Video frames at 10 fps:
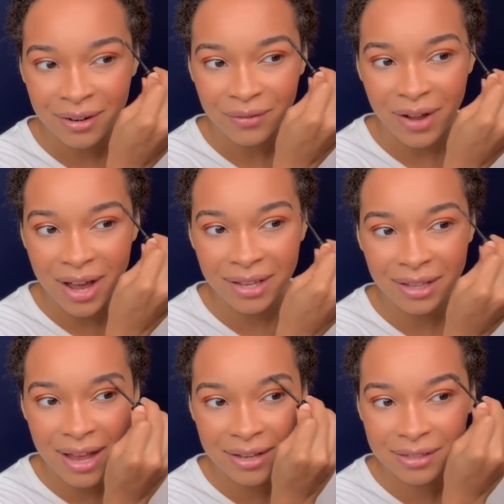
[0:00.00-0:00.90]
Vine
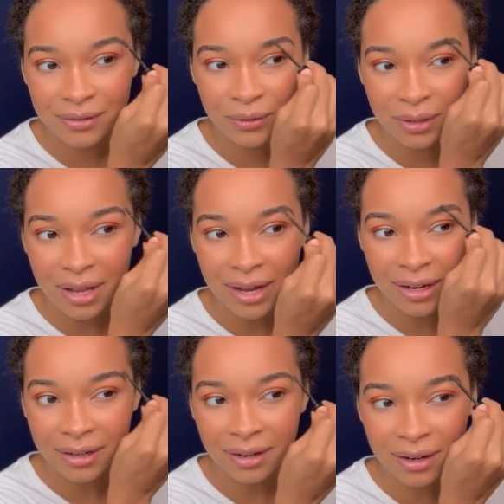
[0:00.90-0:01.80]
lasted for
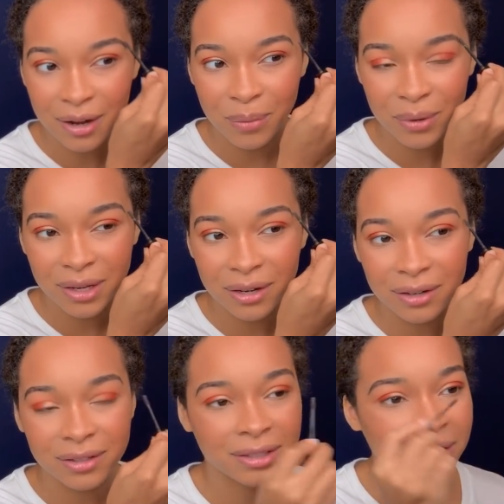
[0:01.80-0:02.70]
like a couple
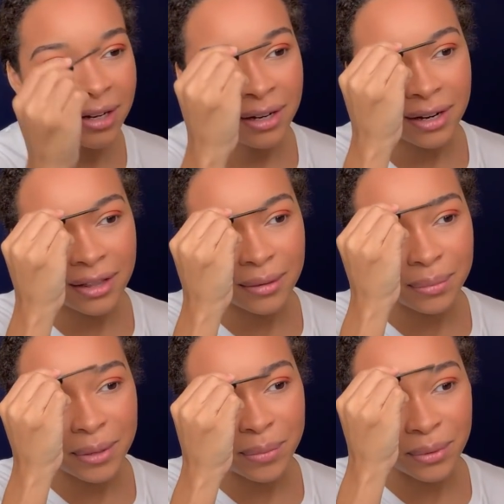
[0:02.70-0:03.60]
years, and then
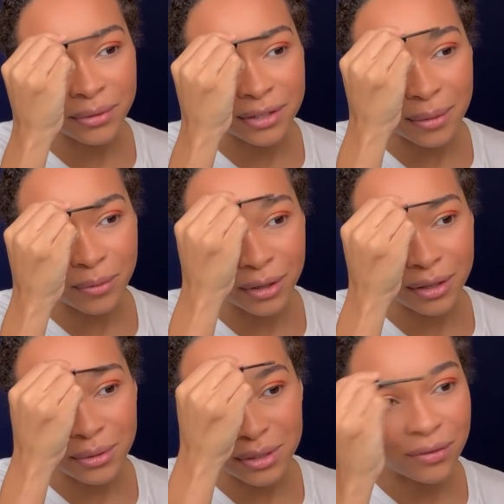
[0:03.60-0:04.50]
people stopped
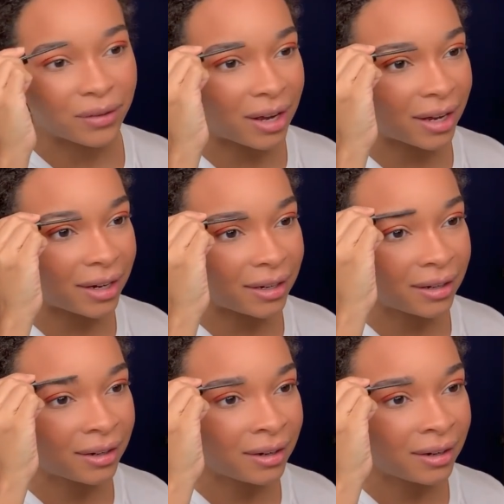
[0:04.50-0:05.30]
really using Vine.